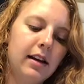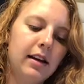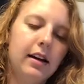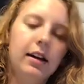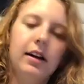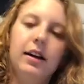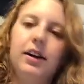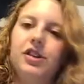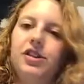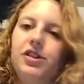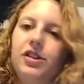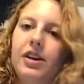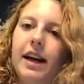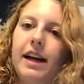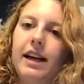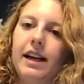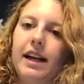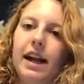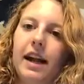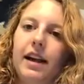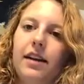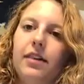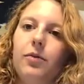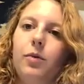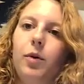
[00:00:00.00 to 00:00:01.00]
Let's try it
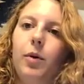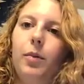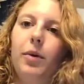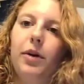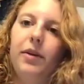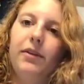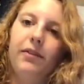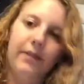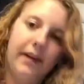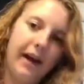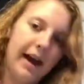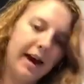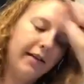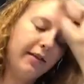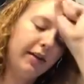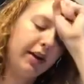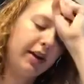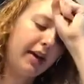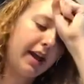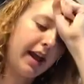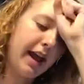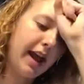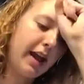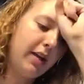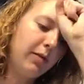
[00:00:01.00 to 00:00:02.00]
again. We'll put 5 in our
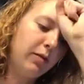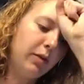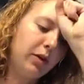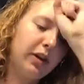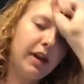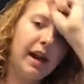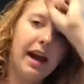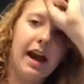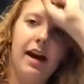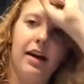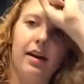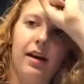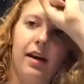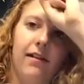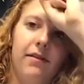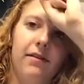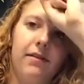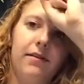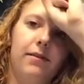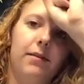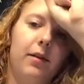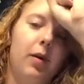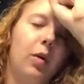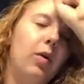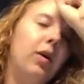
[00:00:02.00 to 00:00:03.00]
head. We'll count up
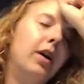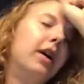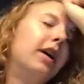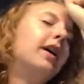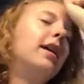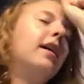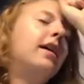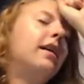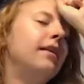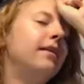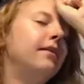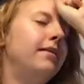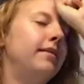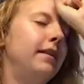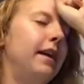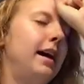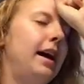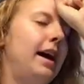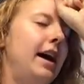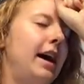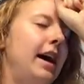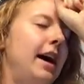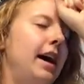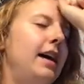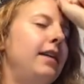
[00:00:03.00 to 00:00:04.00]
4.
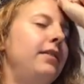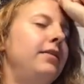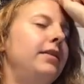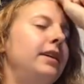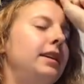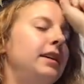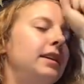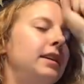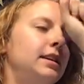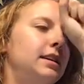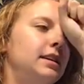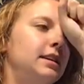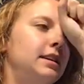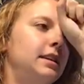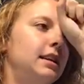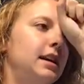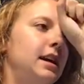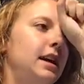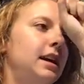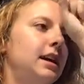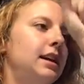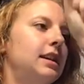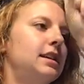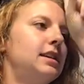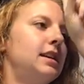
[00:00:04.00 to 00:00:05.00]
5,
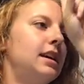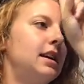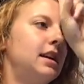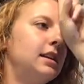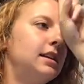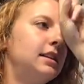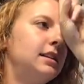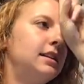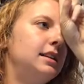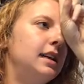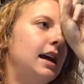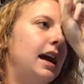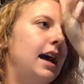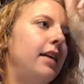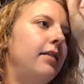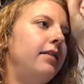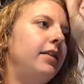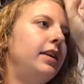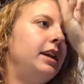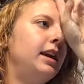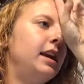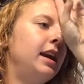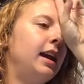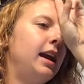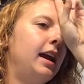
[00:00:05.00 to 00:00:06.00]
6,
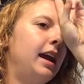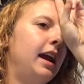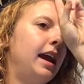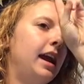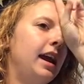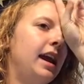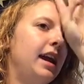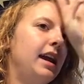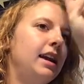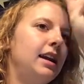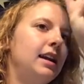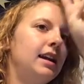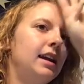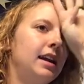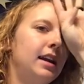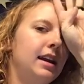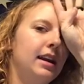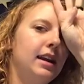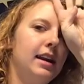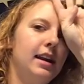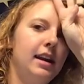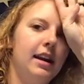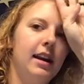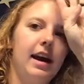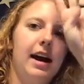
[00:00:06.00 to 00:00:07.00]
7, 8,
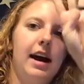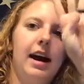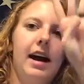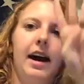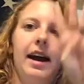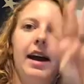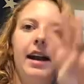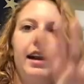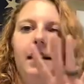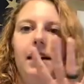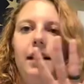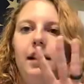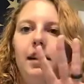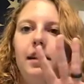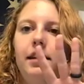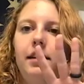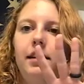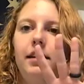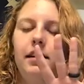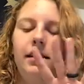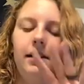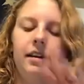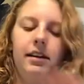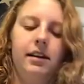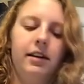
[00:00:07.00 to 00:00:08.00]
9.
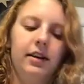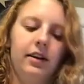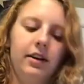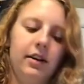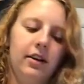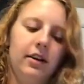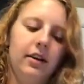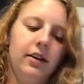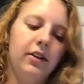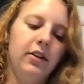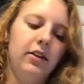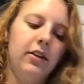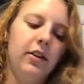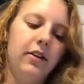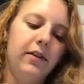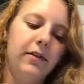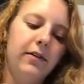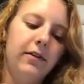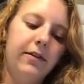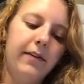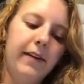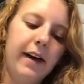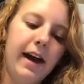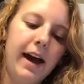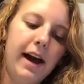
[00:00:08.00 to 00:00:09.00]
So
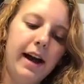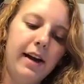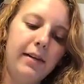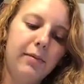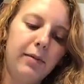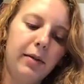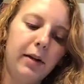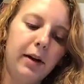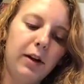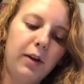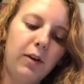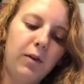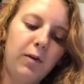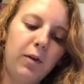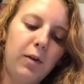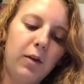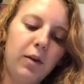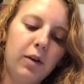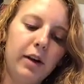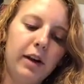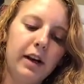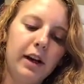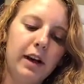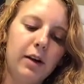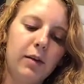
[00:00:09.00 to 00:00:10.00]
5 plus
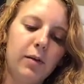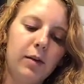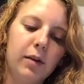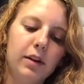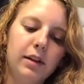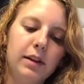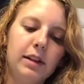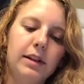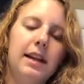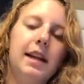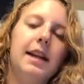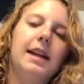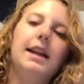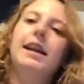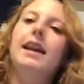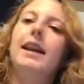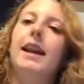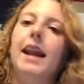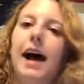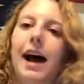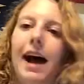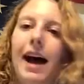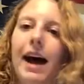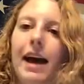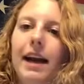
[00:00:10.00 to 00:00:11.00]
4 equals
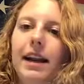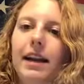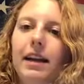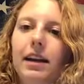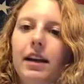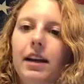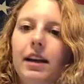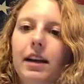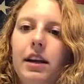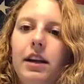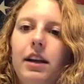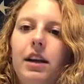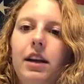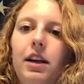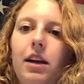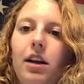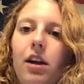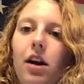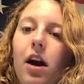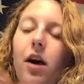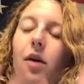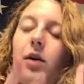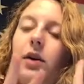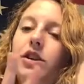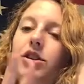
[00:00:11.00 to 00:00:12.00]
9. You could
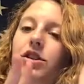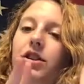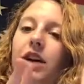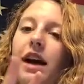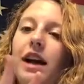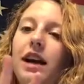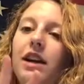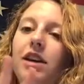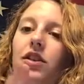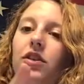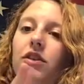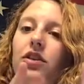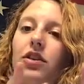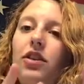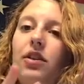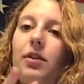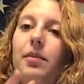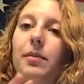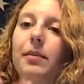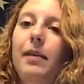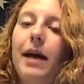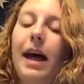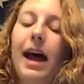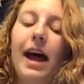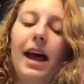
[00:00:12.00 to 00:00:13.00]
always try and use your
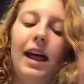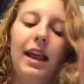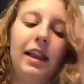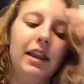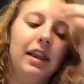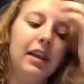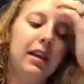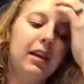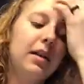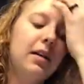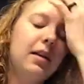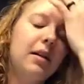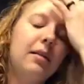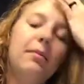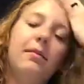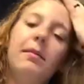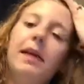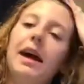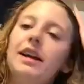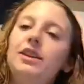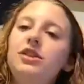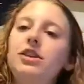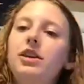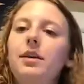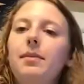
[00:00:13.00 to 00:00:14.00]

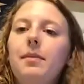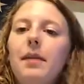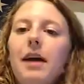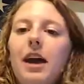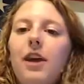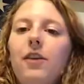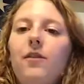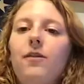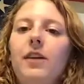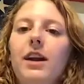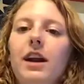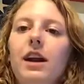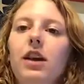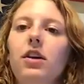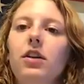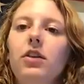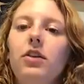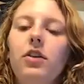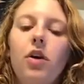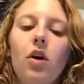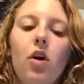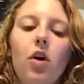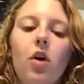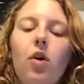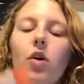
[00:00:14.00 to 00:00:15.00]
magic math fingers,
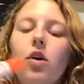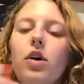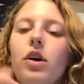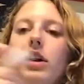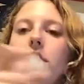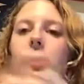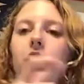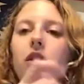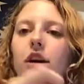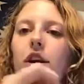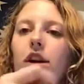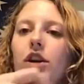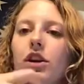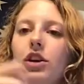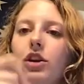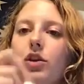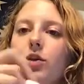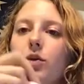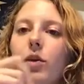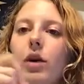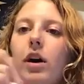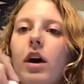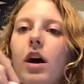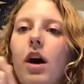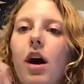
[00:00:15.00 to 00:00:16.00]
or you can
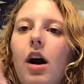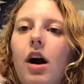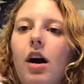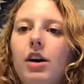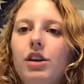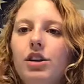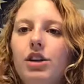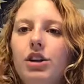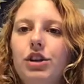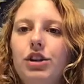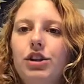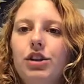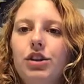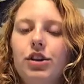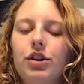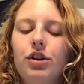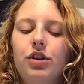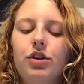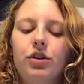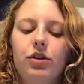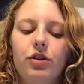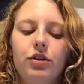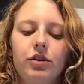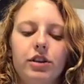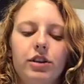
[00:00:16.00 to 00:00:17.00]
do our
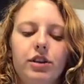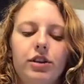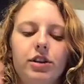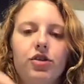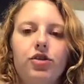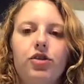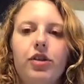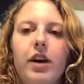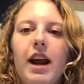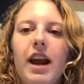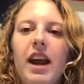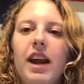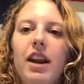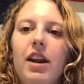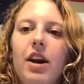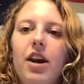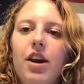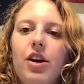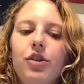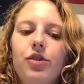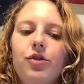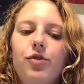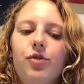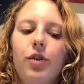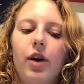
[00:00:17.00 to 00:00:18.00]
circles to try and
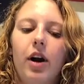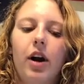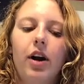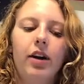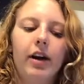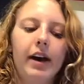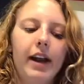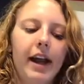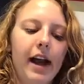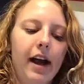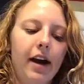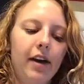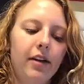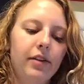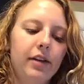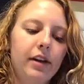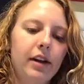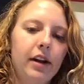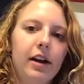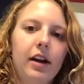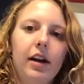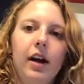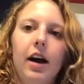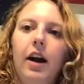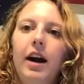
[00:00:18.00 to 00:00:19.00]
draw it out.
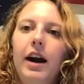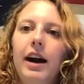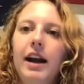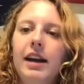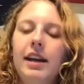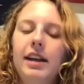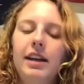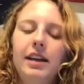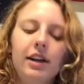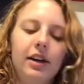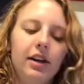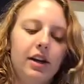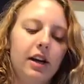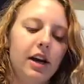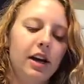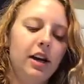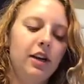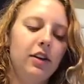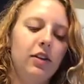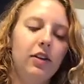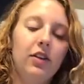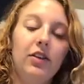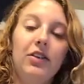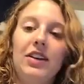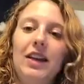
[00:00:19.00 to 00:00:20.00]
All right, you're going to
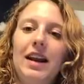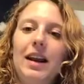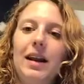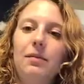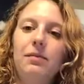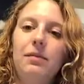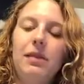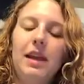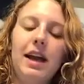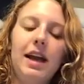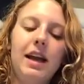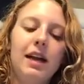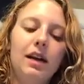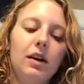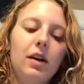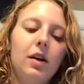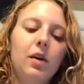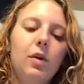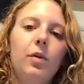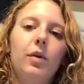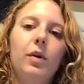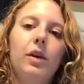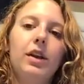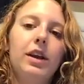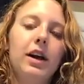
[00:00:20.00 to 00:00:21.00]
do the same thing
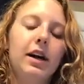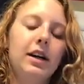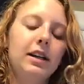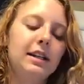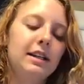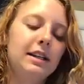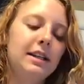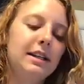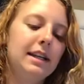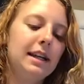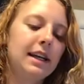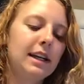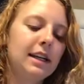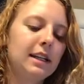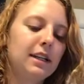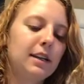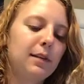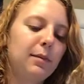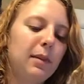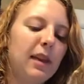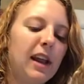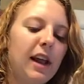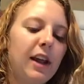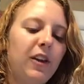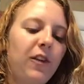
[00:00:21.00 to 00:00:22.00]
with our 6
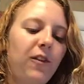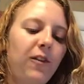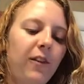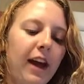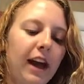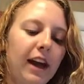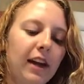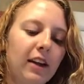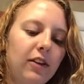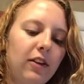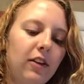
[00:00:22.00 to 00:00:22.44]
plus facts.